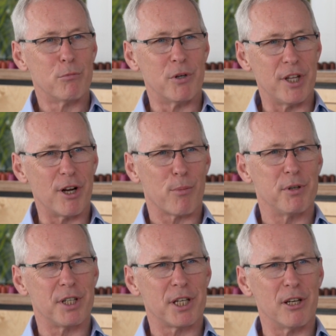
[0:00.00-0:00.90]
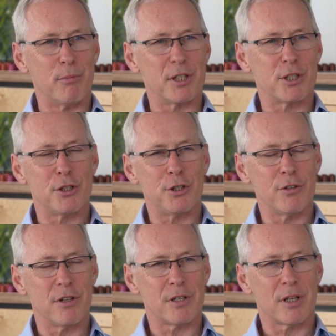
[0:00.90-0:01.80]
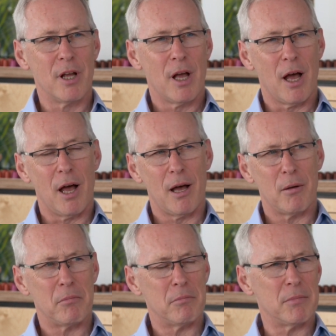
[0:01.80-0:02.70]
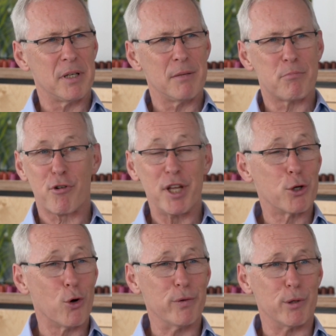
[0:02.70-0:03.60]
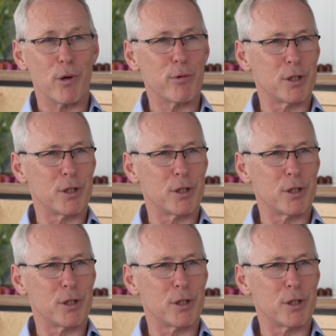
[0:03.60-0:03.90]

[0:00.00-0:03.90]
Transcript: within our particular business unit. Pre-COVID, we were